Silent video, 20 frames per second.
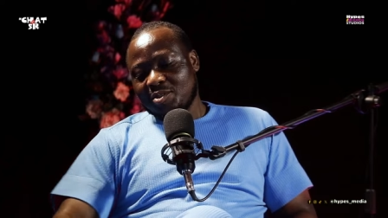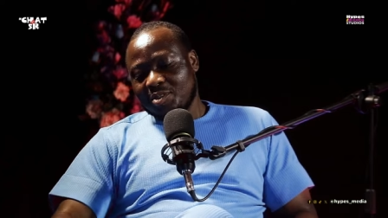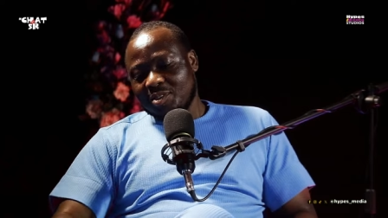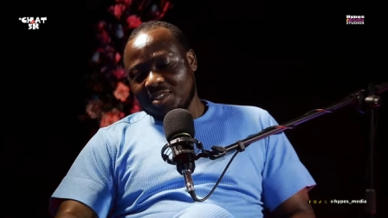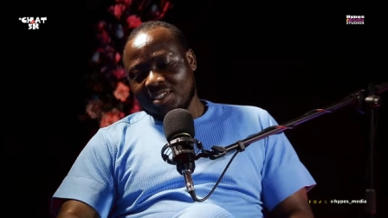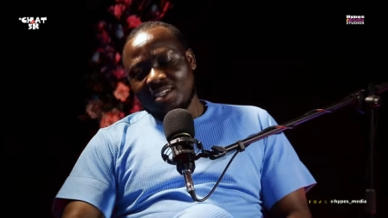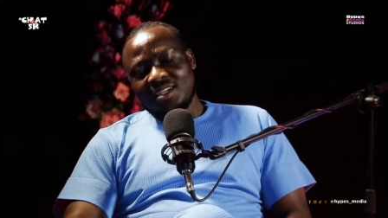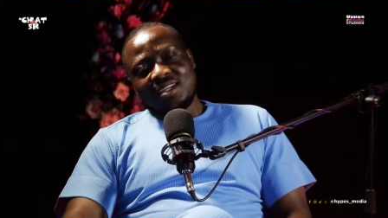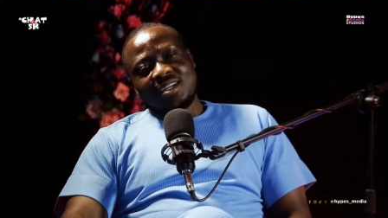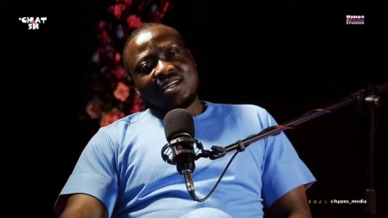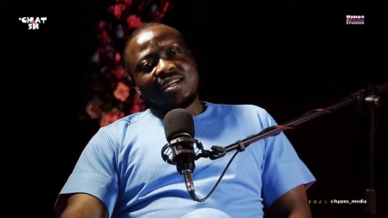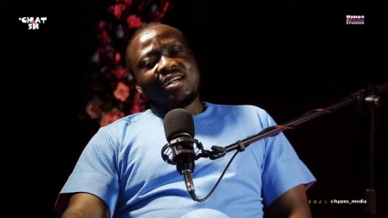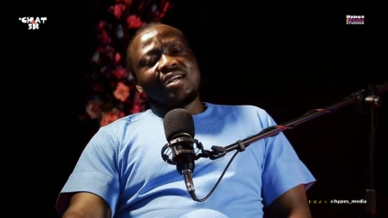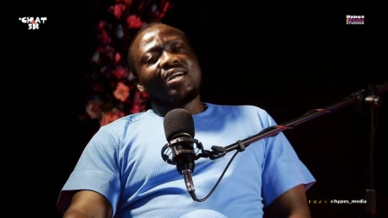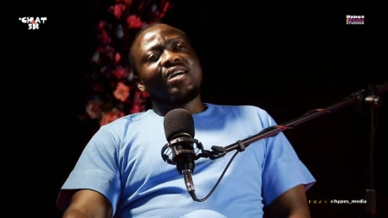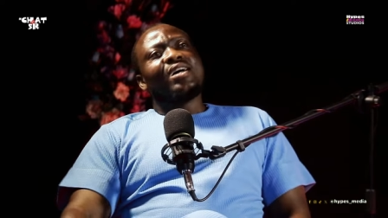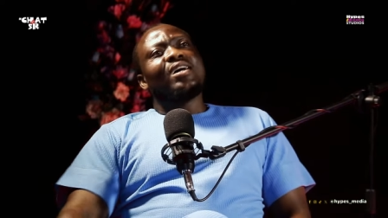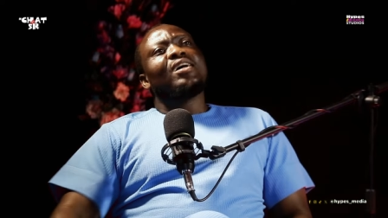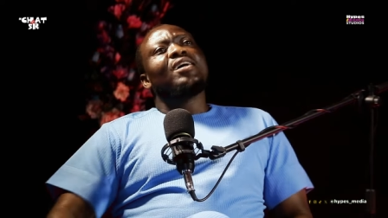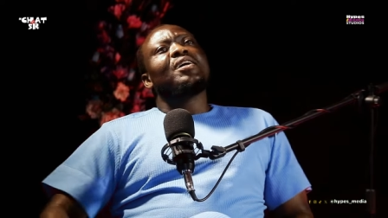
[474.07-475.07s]
God.
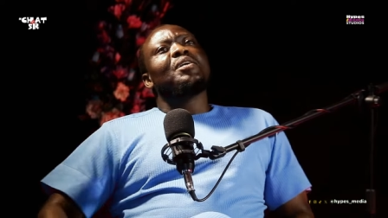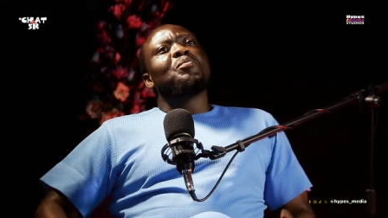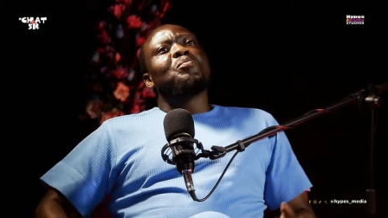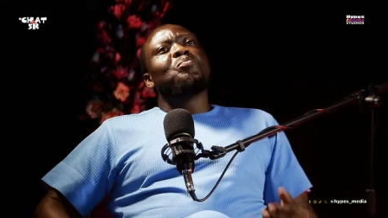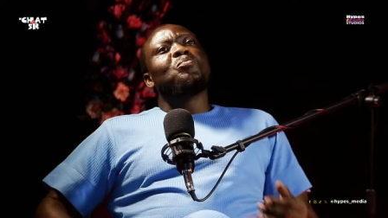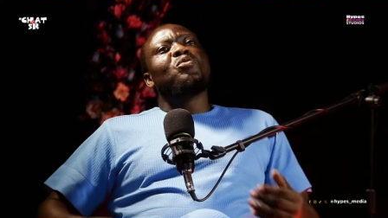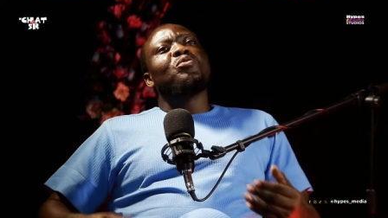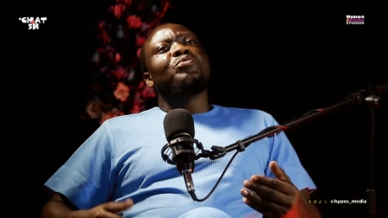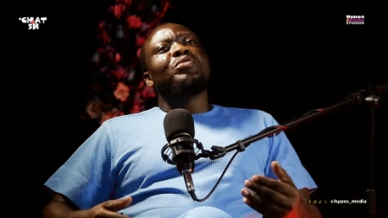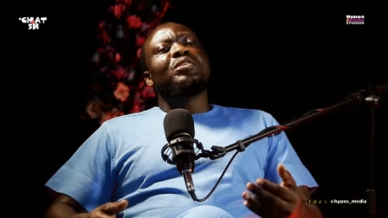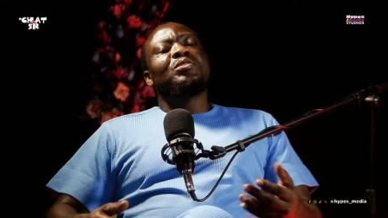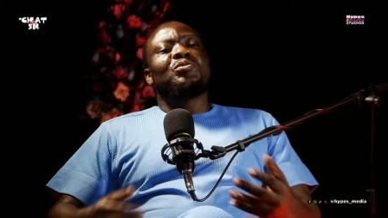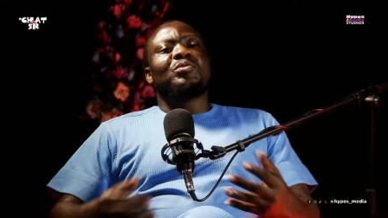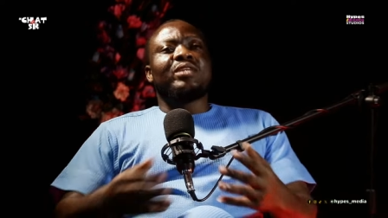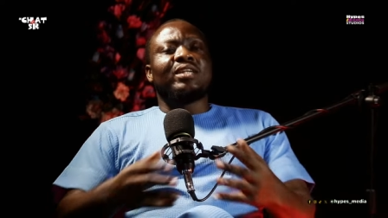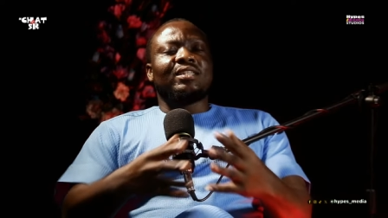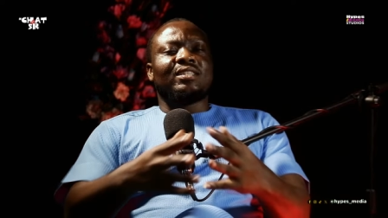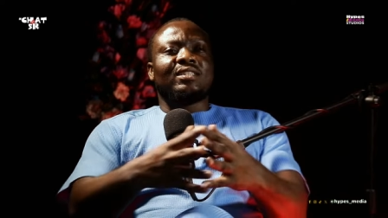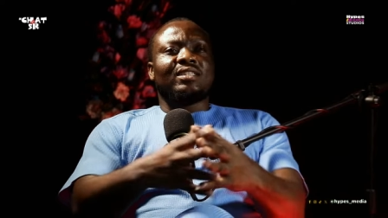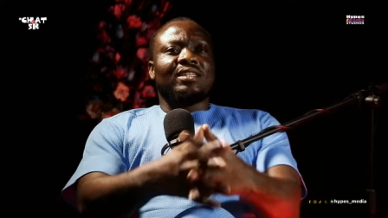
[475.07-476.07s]
Moving to
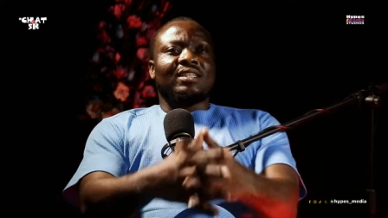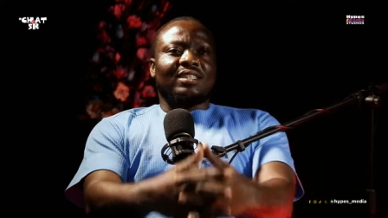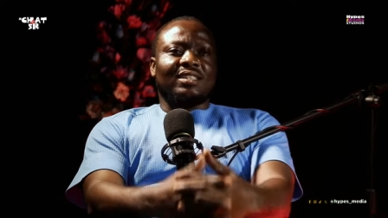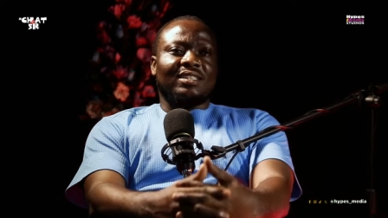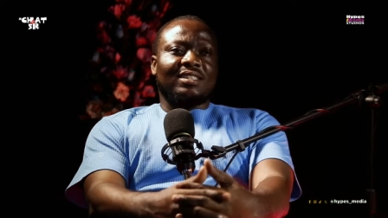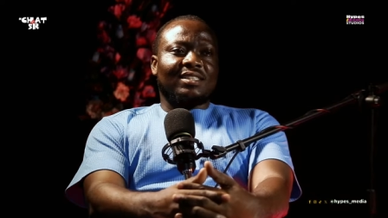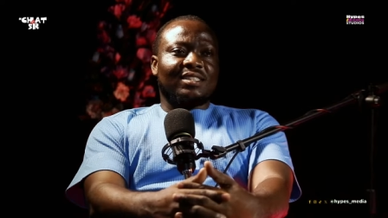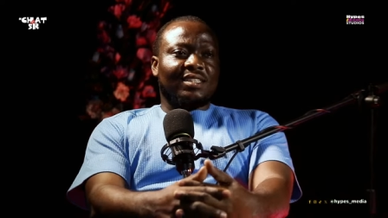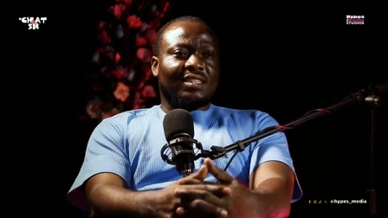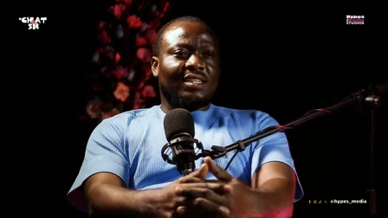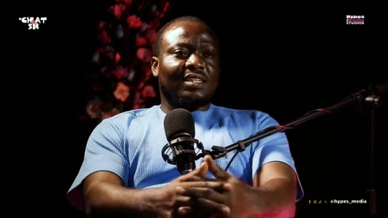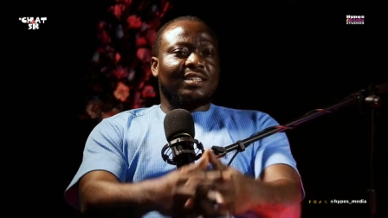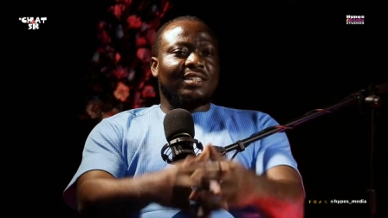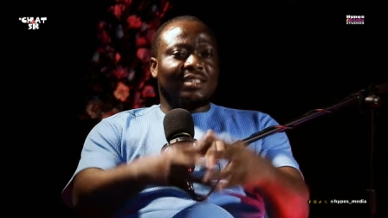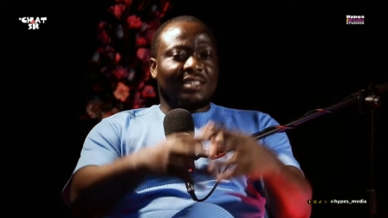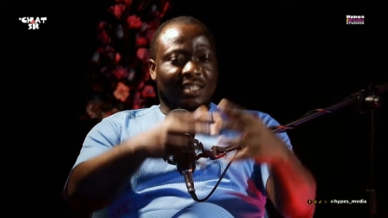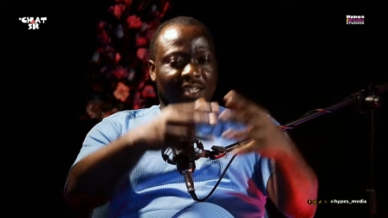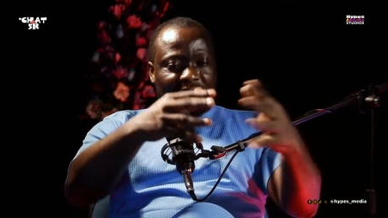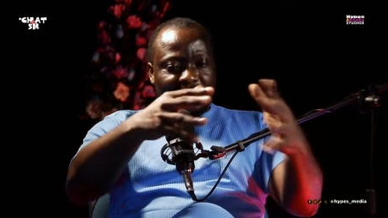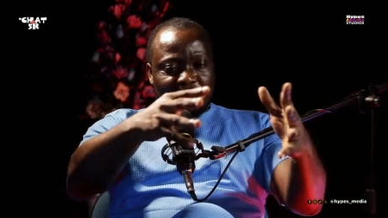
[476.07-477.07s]
the states,
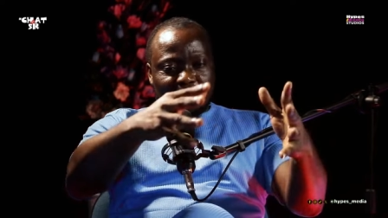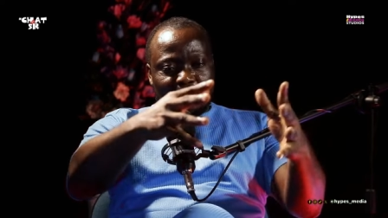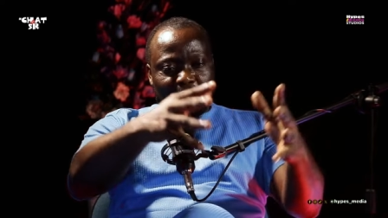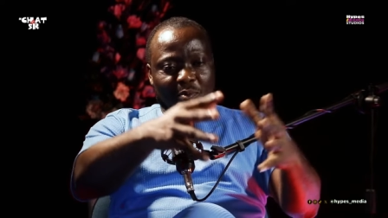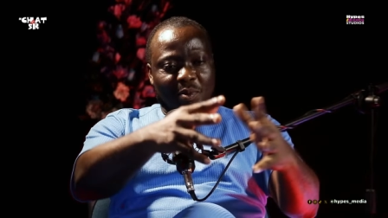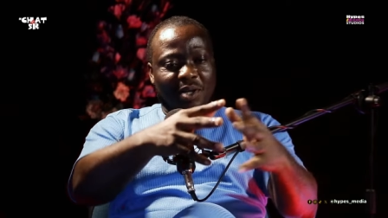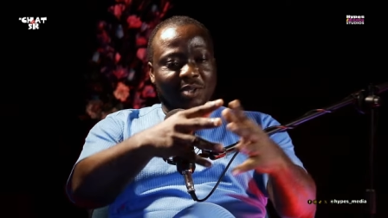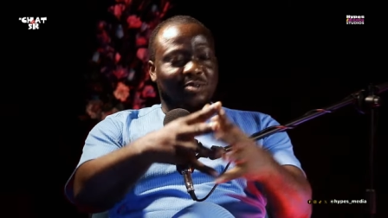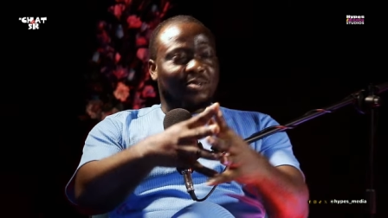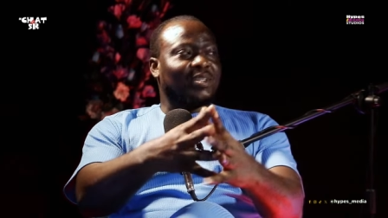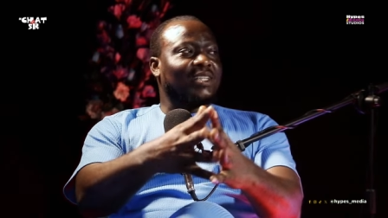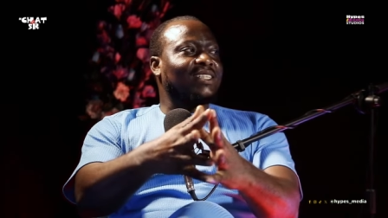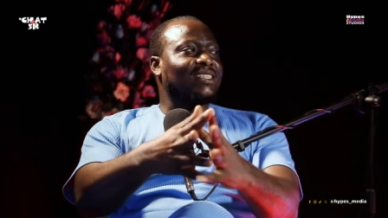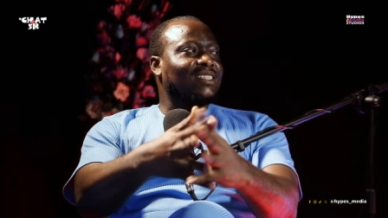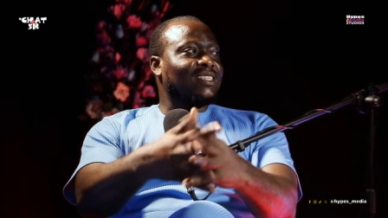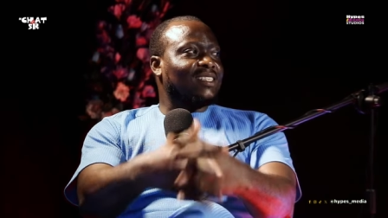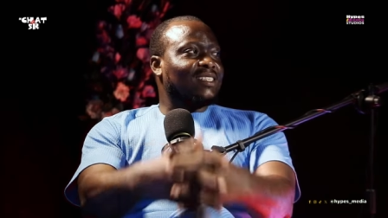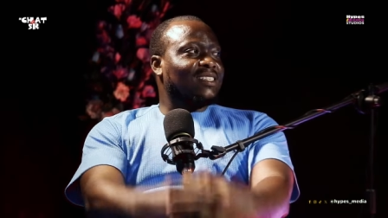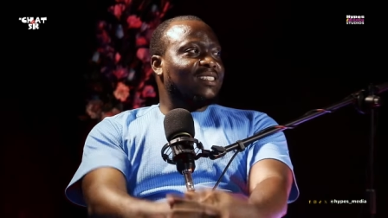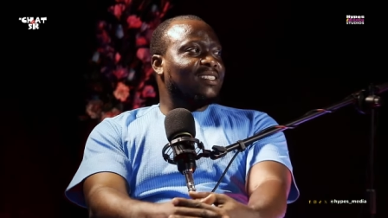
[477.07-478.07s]
let's let's go back to the
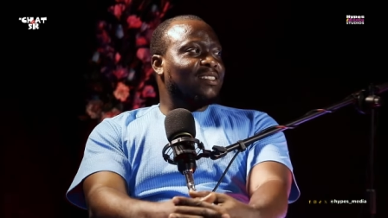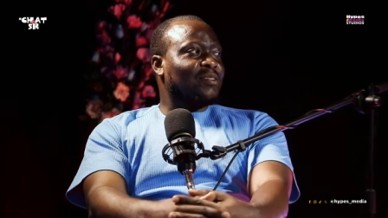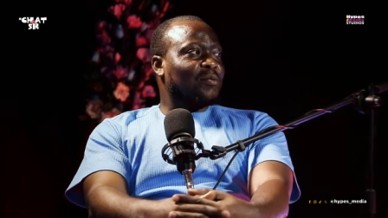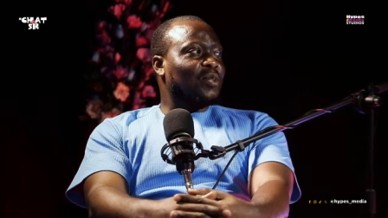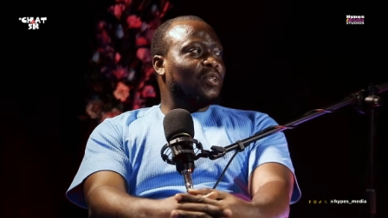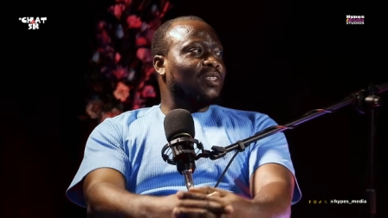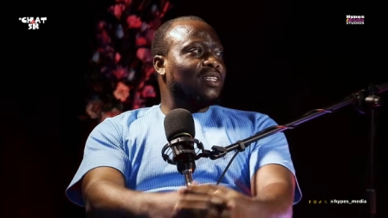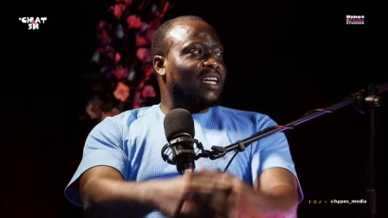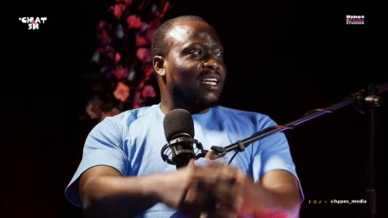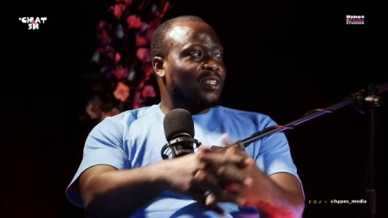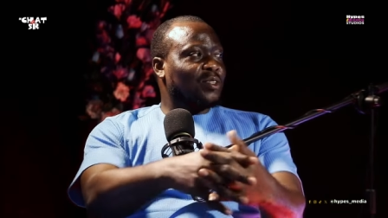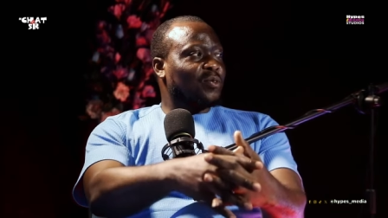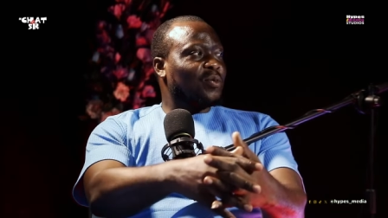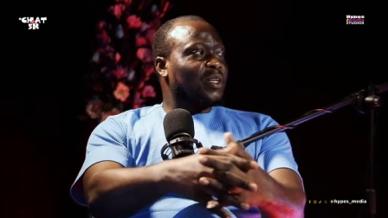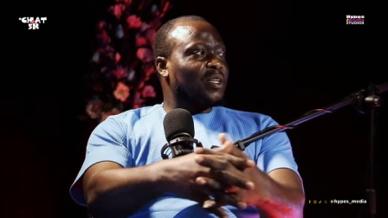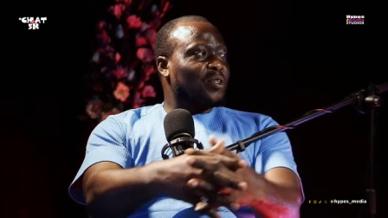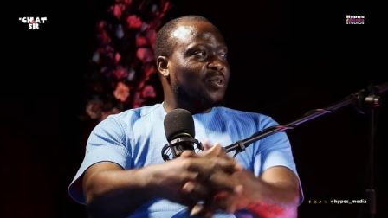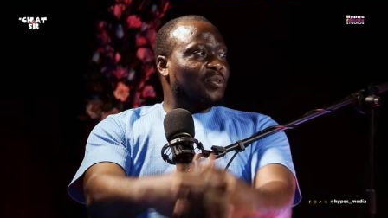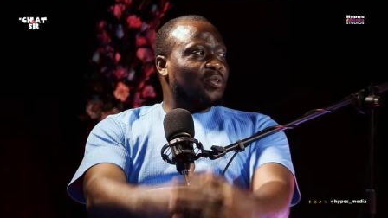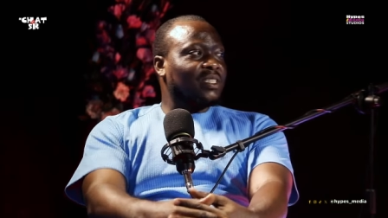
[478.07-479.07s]
states. Okay. That is where
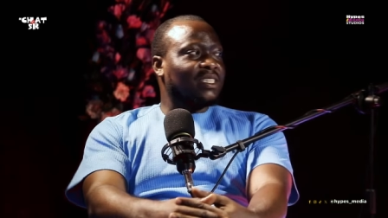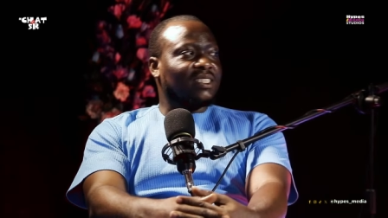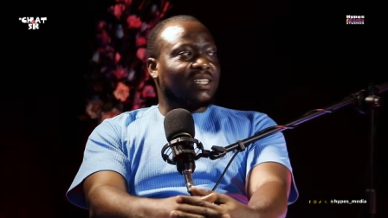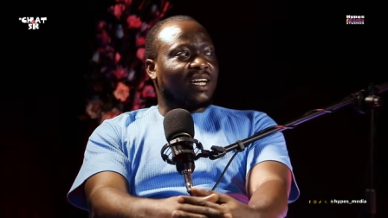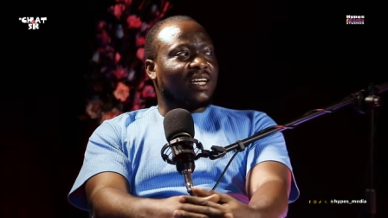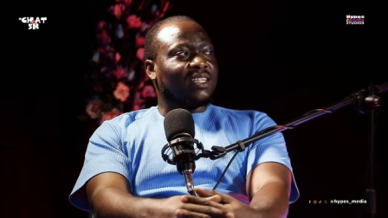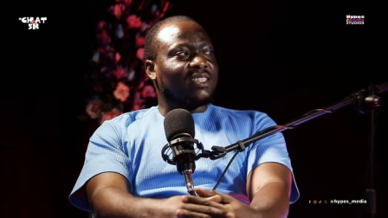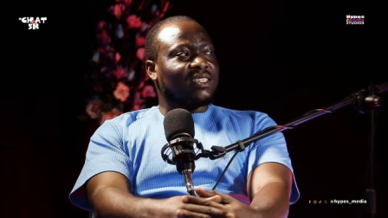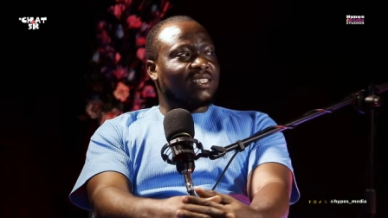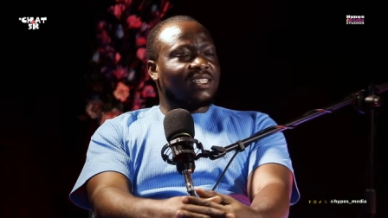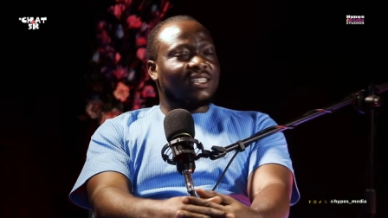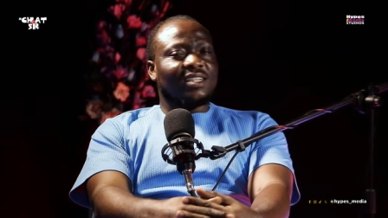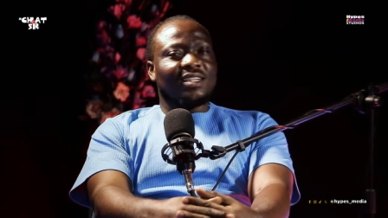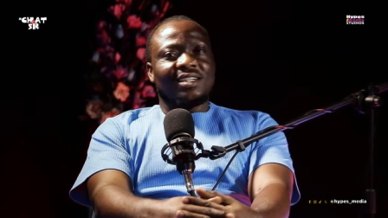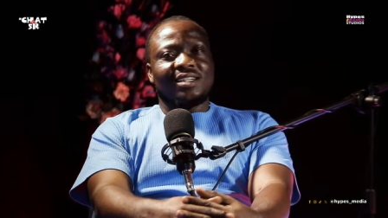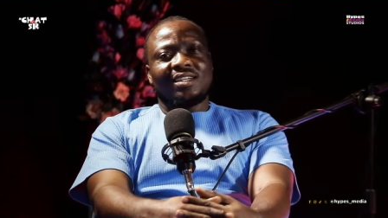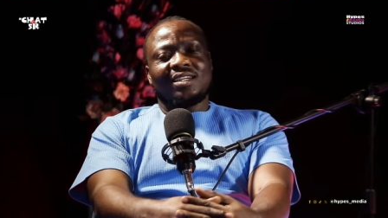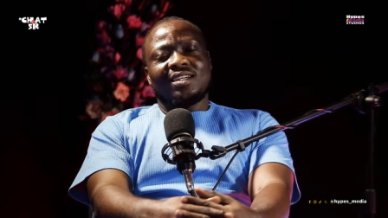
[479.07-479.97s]
you reside. Yeah.